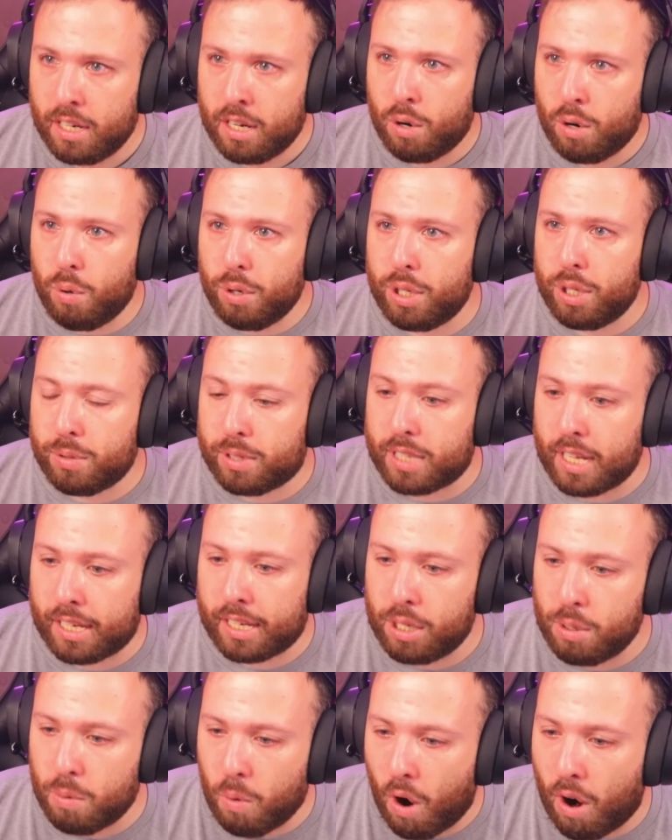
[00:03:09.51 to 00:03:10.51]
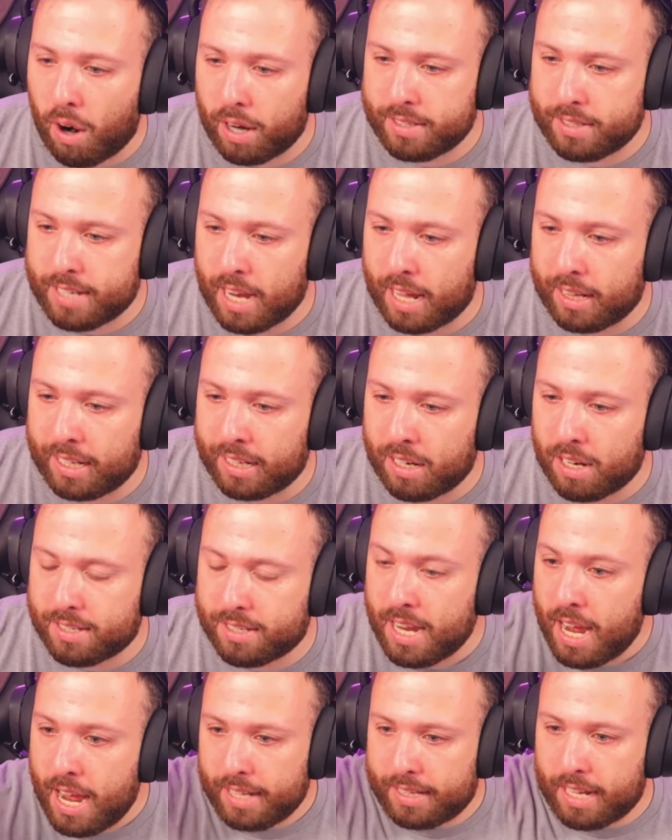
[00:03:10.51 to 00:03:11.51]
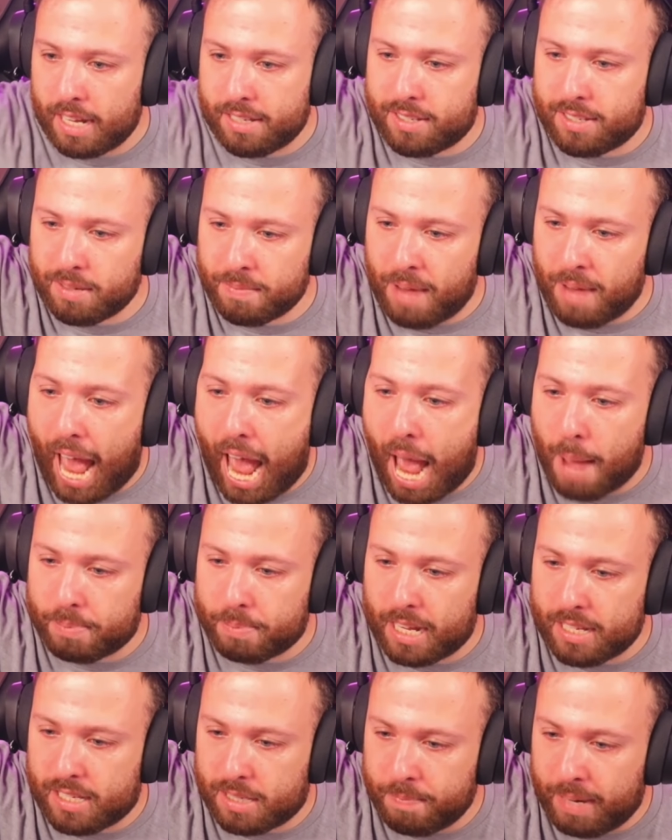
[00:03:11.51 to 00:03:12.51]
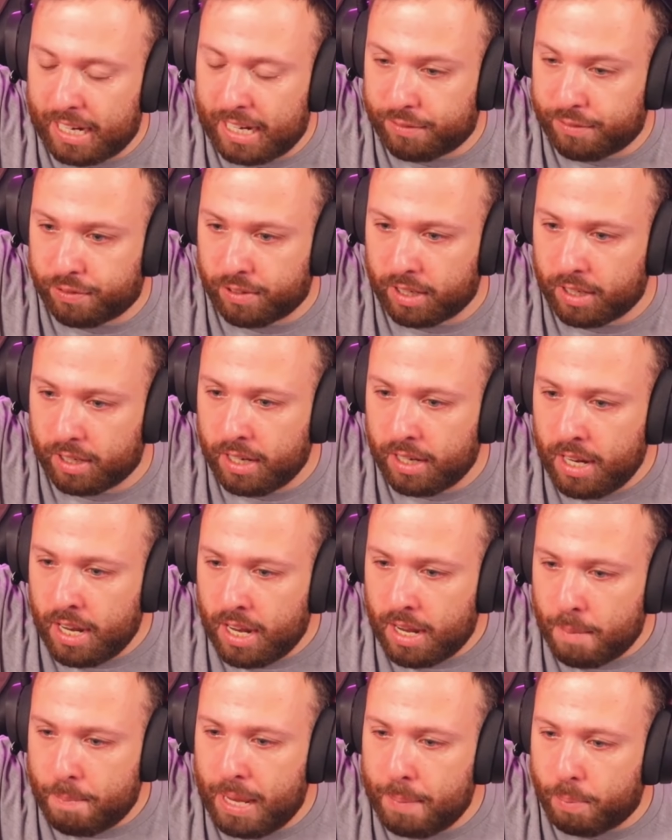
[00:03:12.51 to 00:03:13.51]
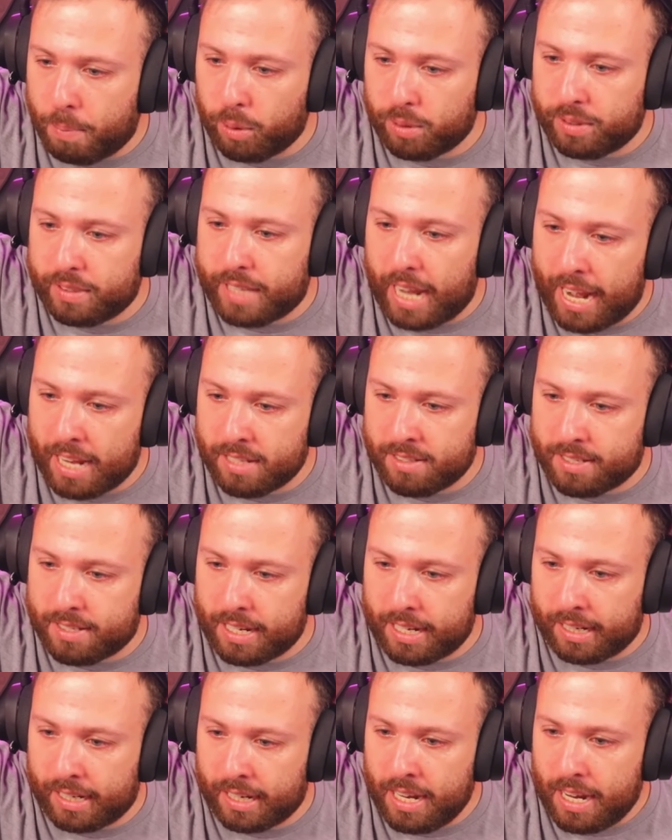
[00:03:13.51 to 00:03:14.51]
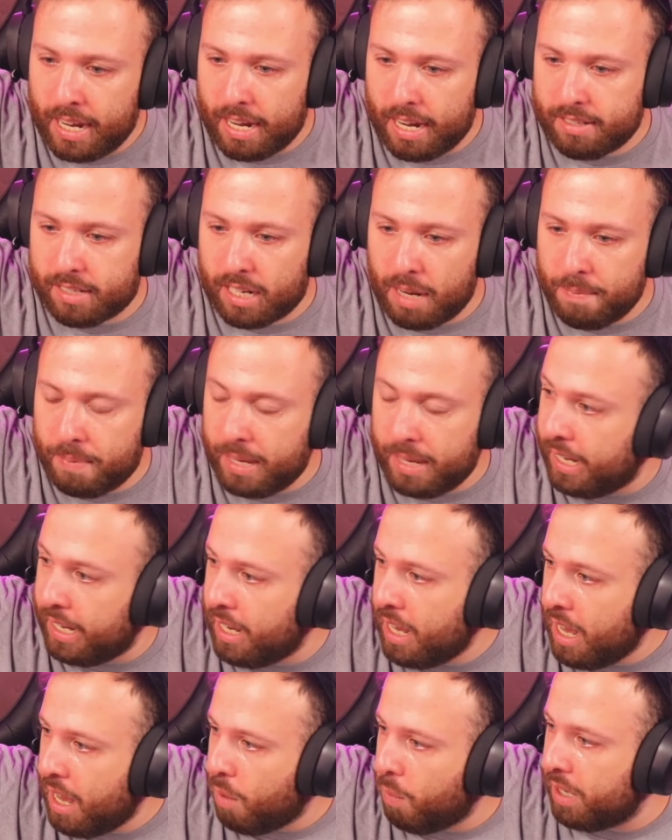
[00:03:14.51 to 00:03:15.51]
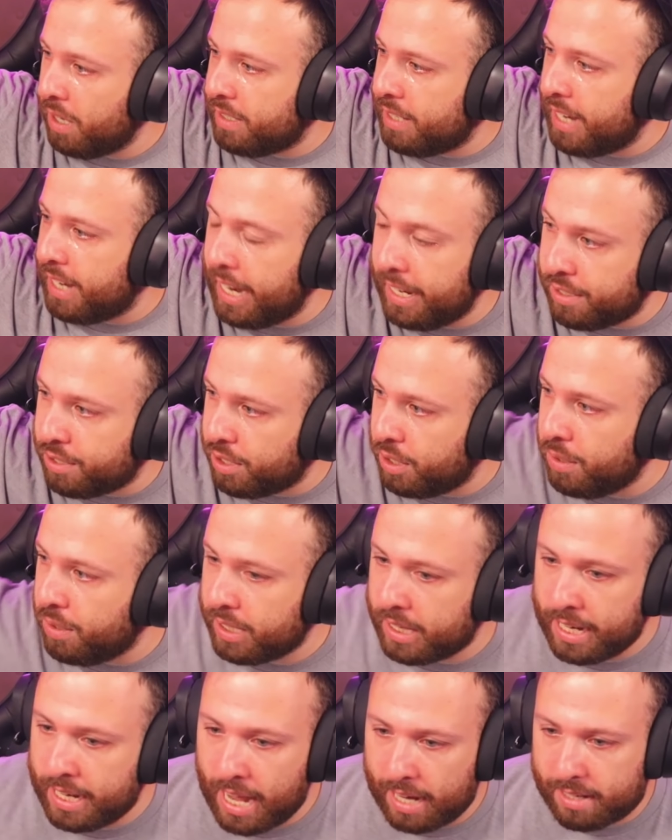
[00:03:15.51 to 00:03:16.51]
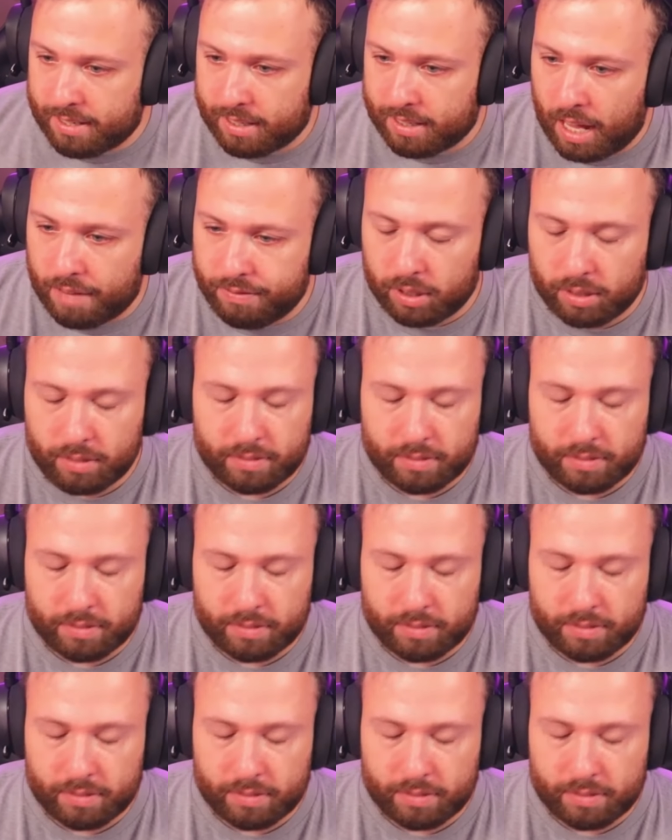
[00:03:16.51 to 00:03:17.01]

Who do you think you are telling us that some app that's made for people dancing is going to be what takes you to the next level?